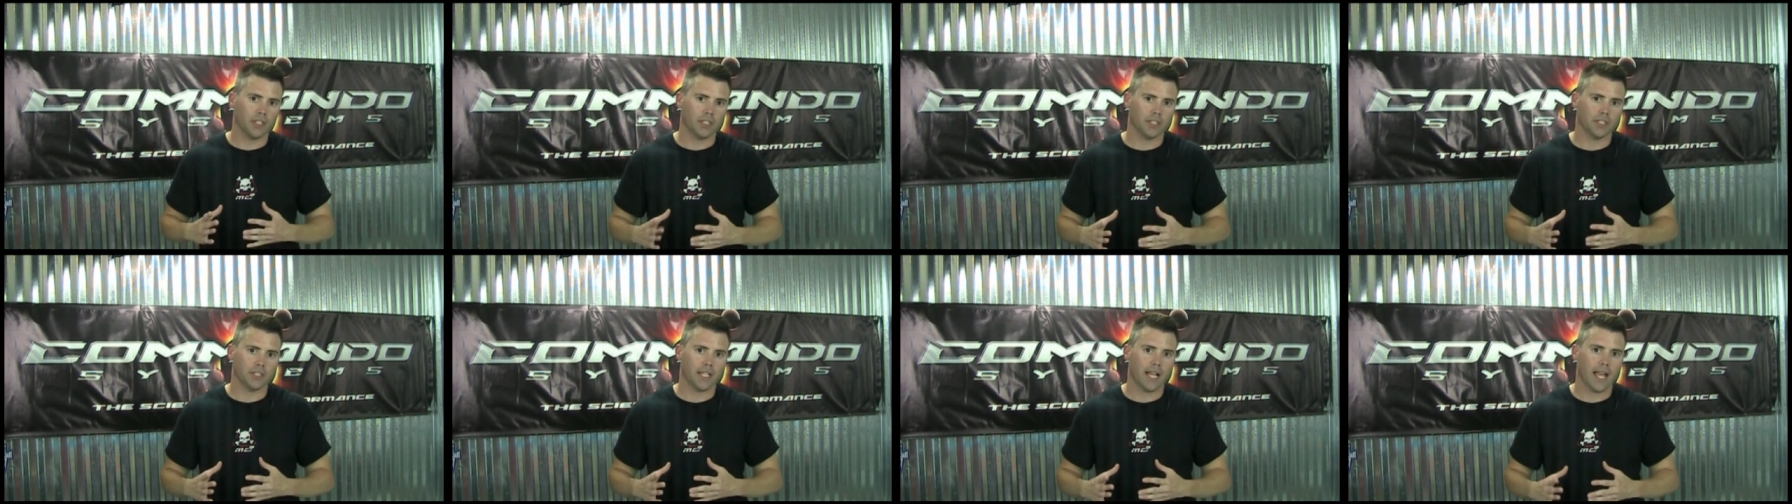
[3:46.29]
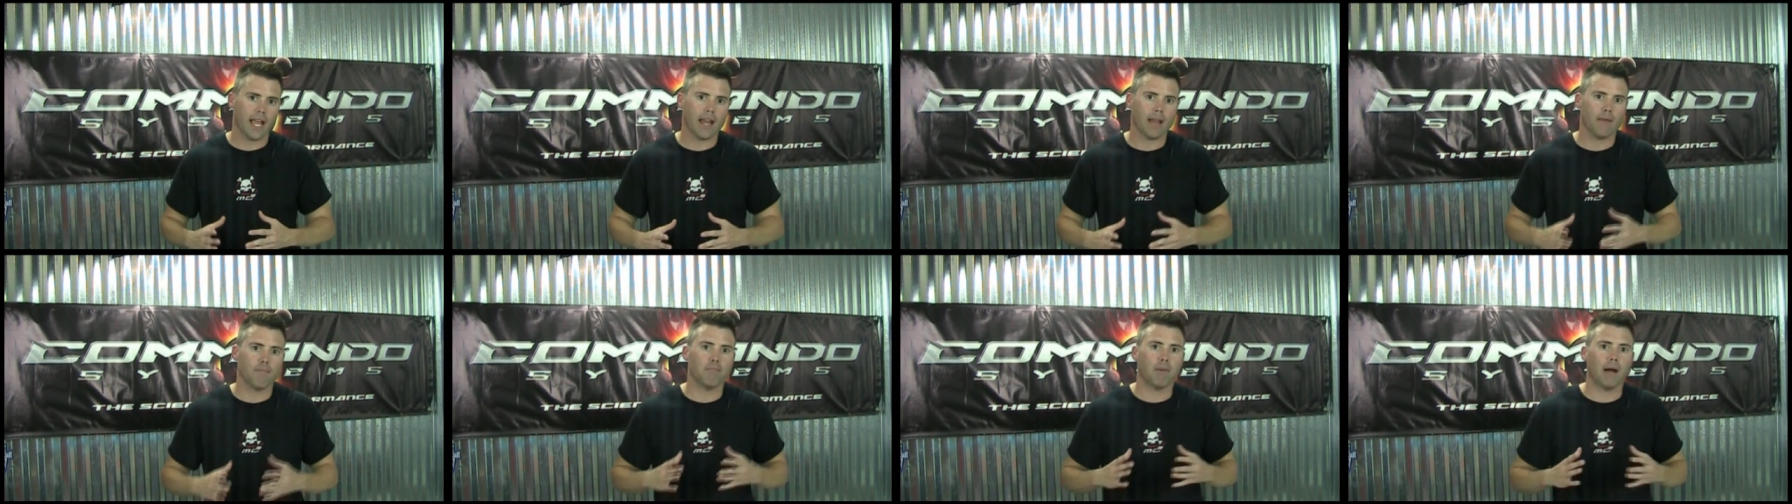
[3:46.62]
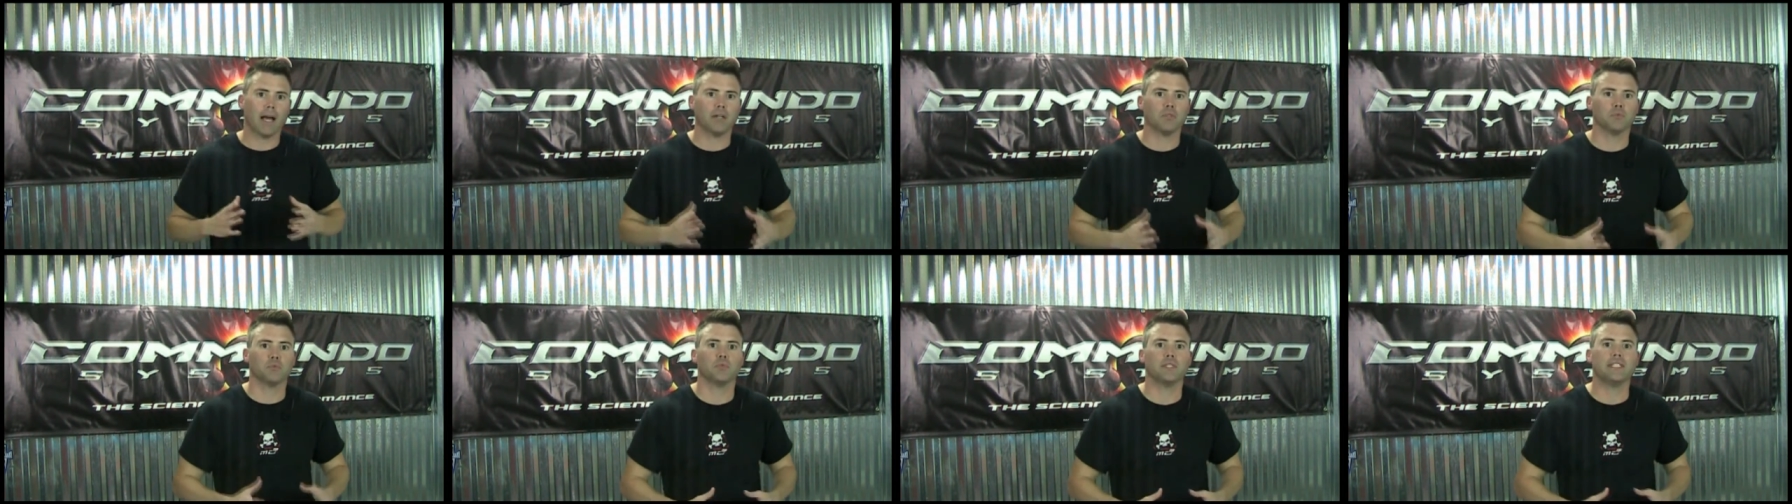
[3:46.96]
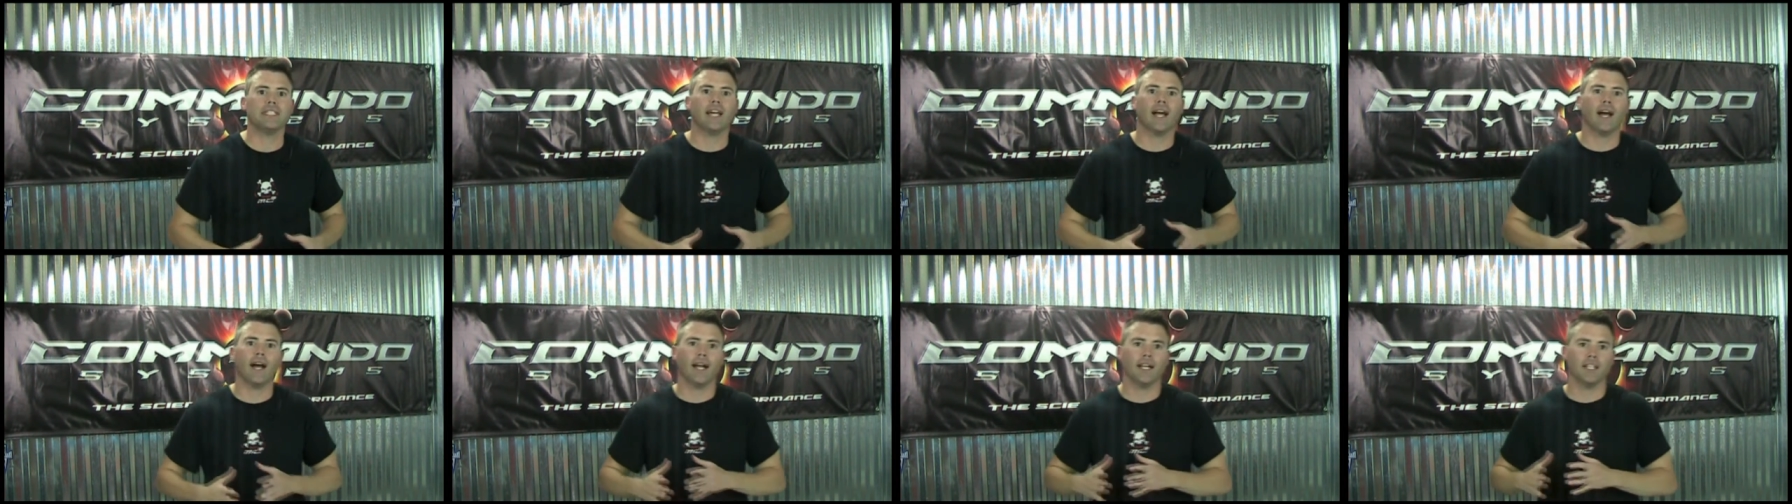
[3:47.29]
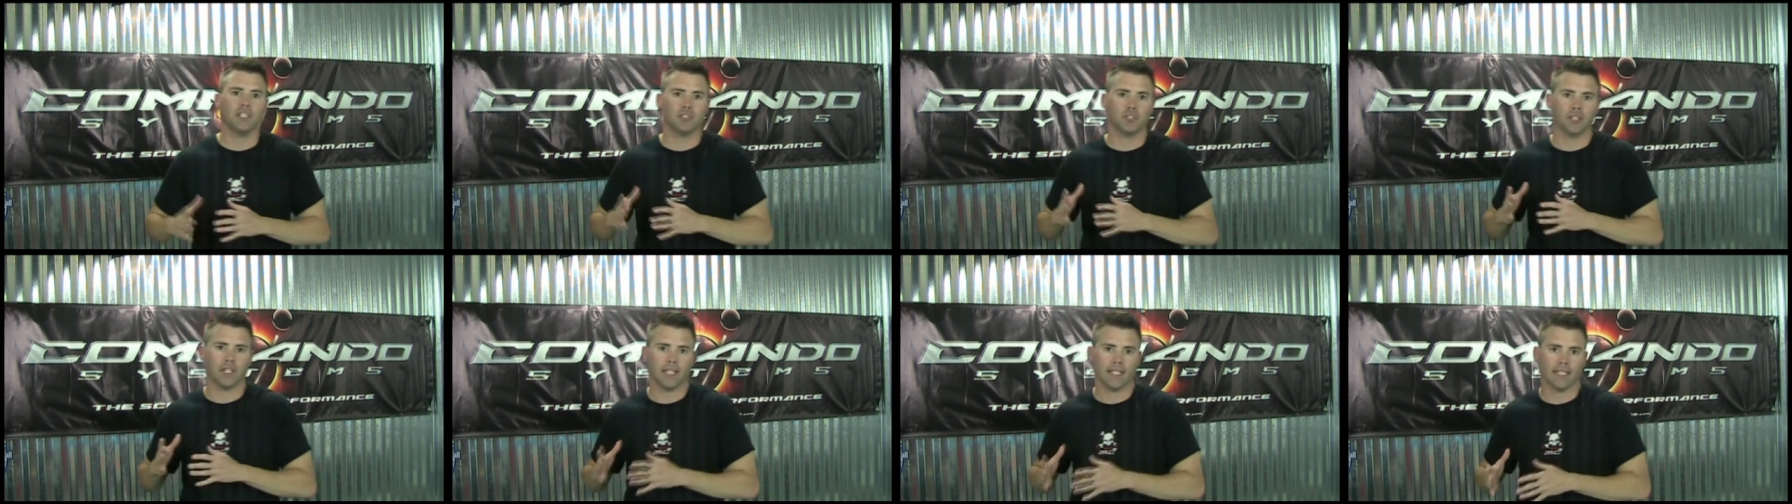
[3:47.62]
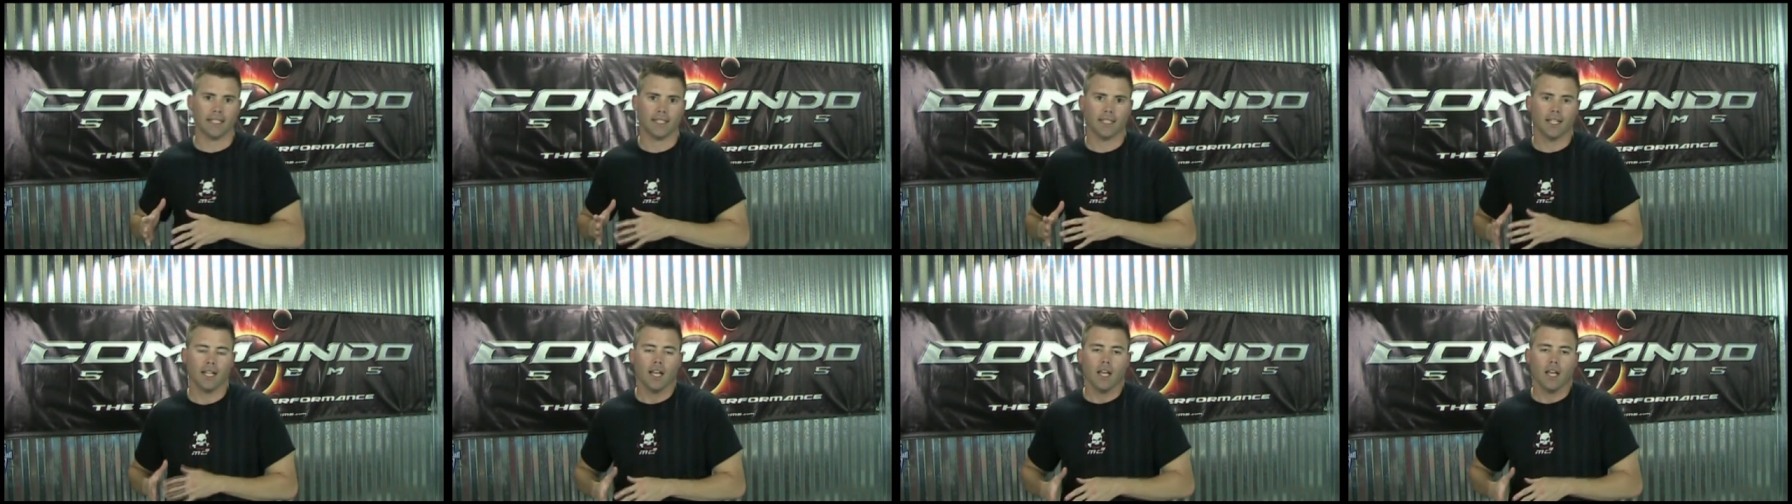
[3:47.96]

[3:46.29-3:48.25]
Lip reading: your day by rehydrating.